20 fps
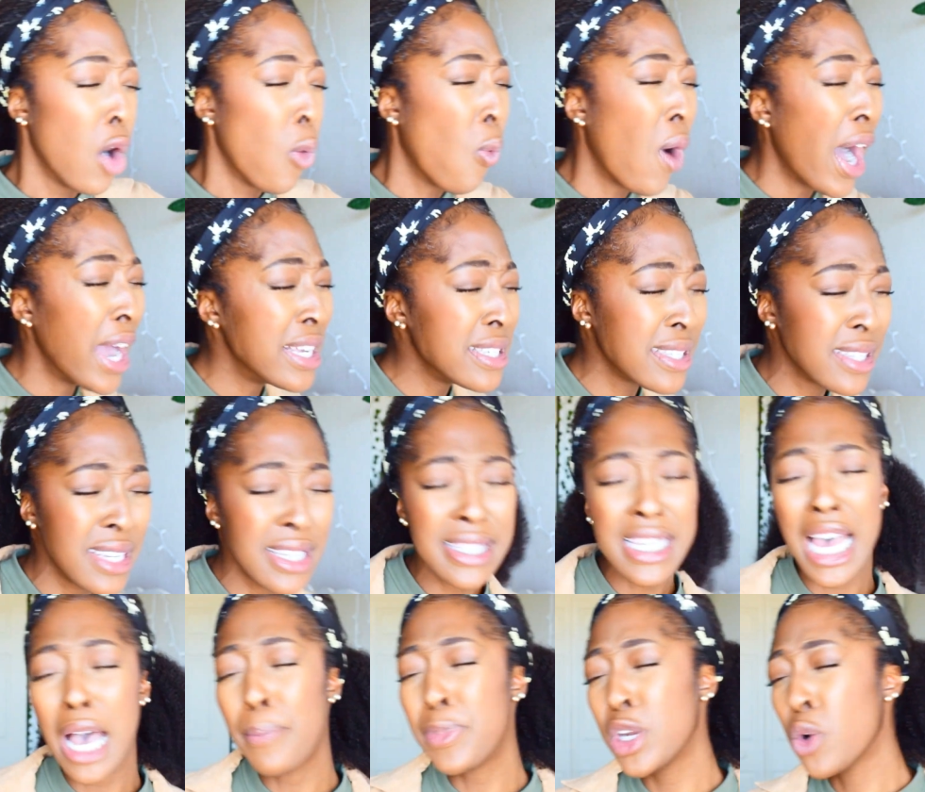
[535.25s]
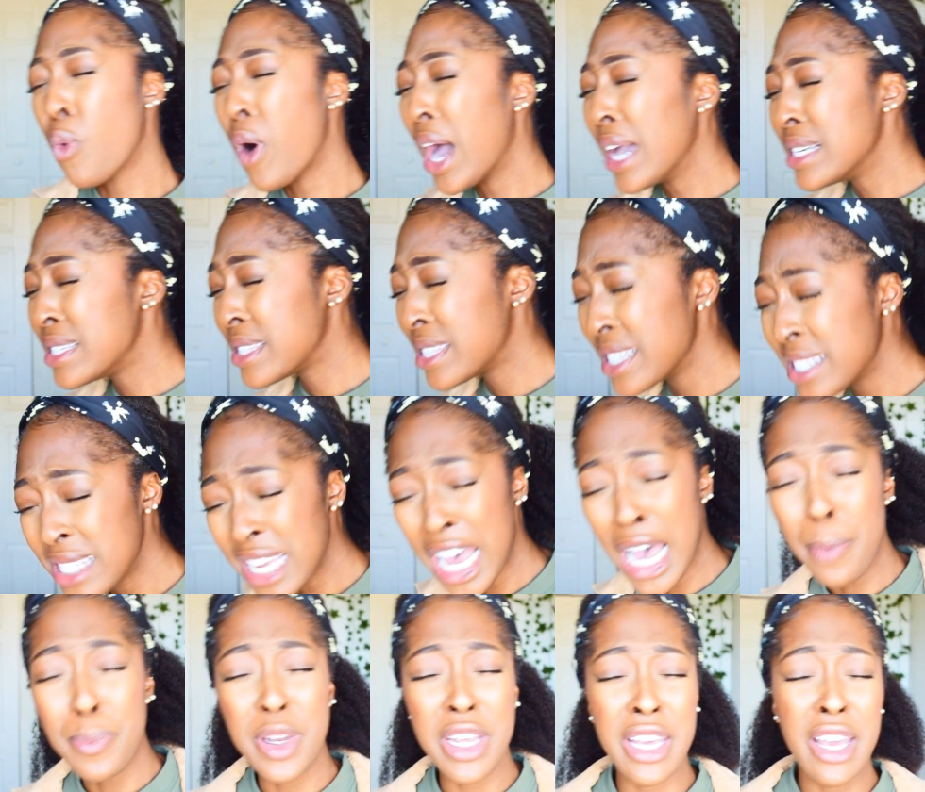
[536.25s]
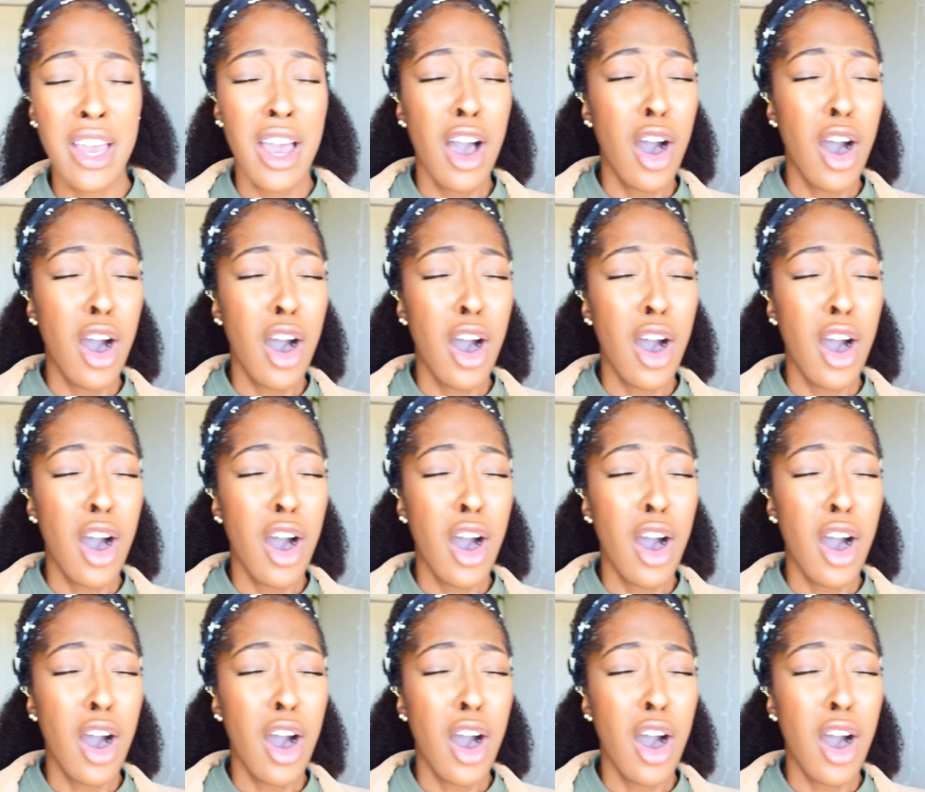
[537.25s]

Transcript: Why is this happening? Why is this happening?